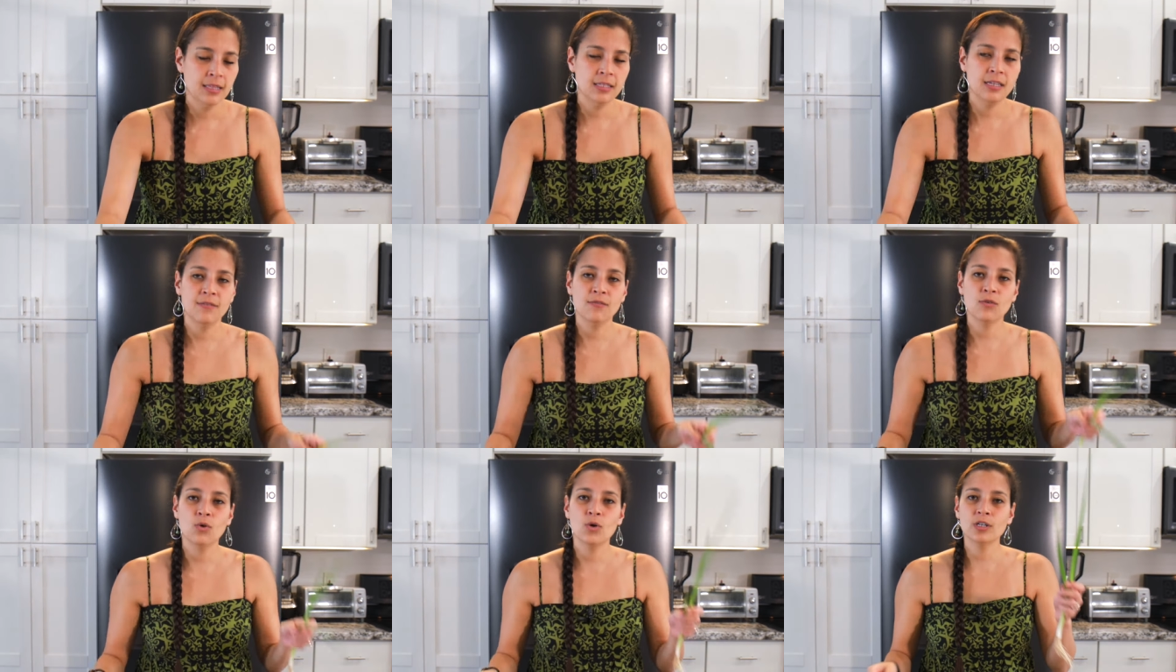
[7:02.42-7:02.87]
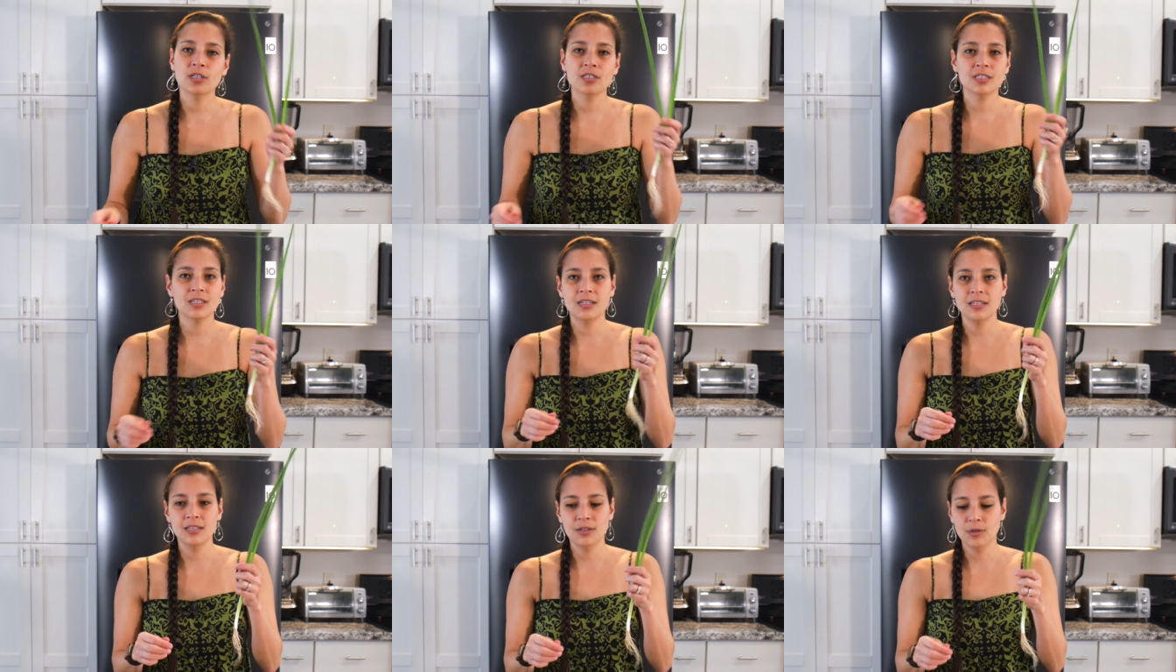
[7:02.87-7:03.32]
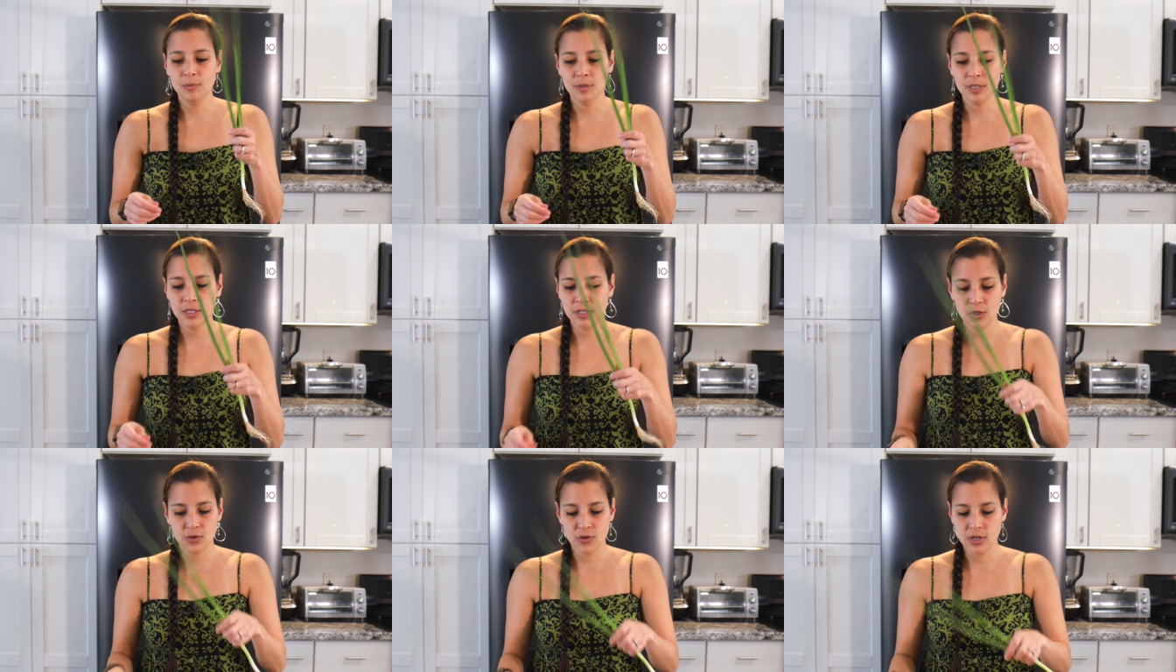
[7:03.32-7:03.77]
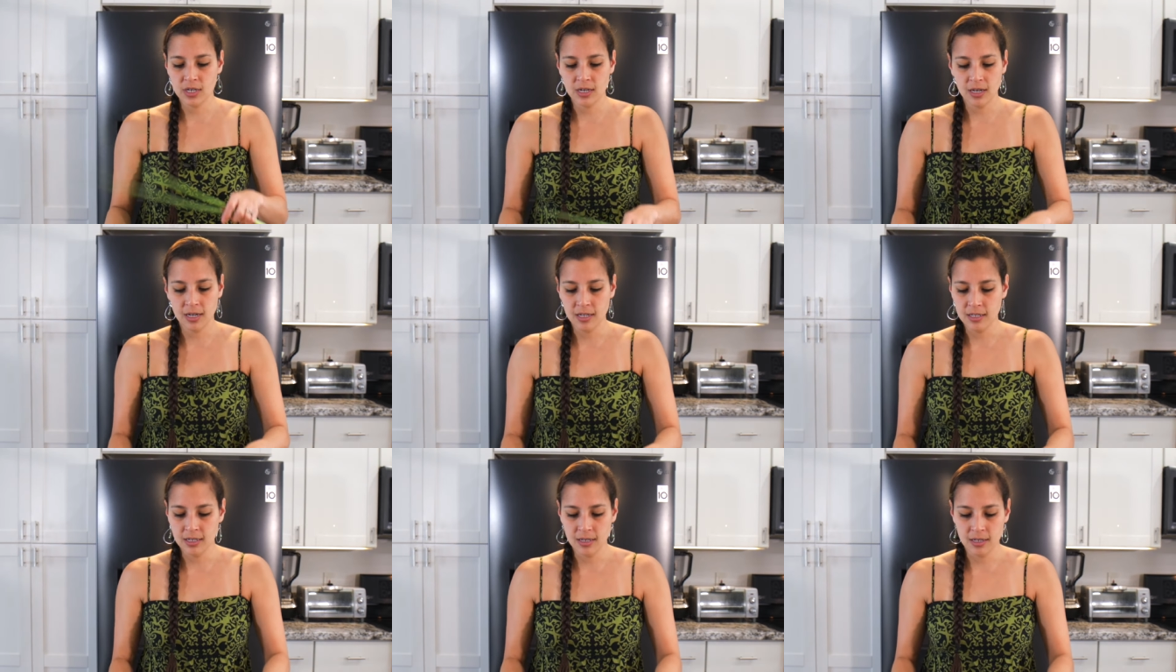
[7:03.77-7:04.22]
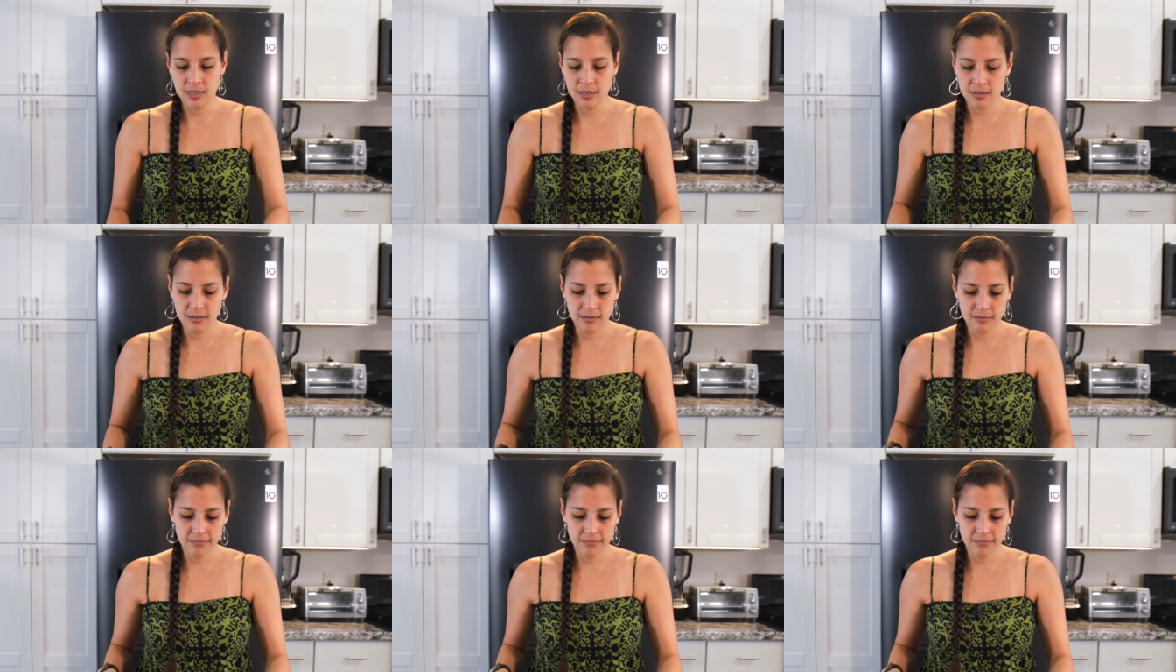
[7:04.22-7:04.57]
And then of course, a little bit of green onion.